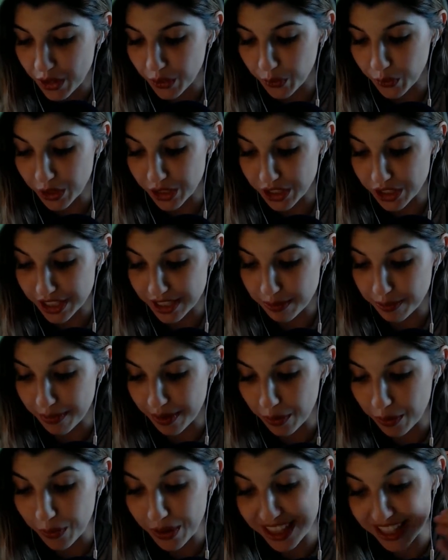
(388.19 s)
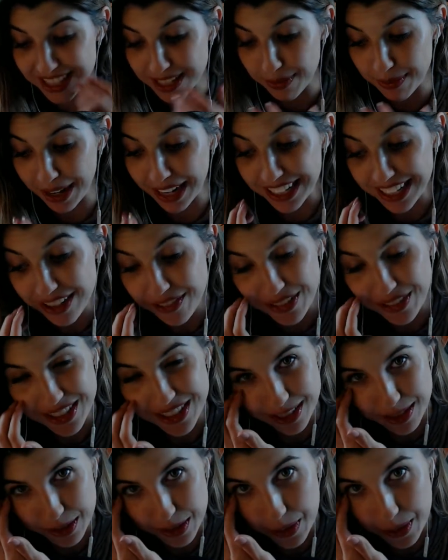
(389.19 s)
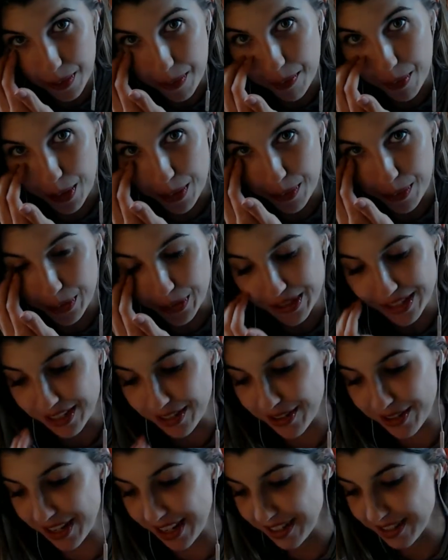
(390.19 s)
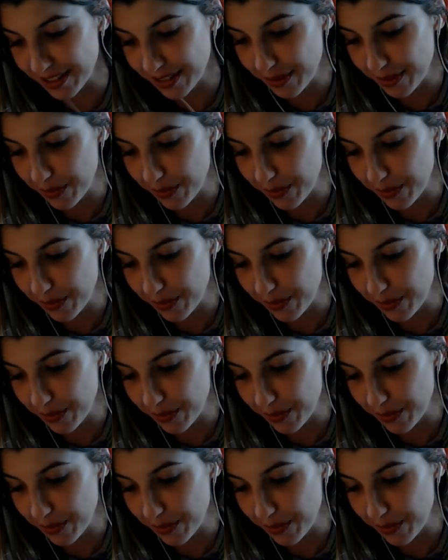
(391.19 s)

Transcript: with its magnificent marble staircase.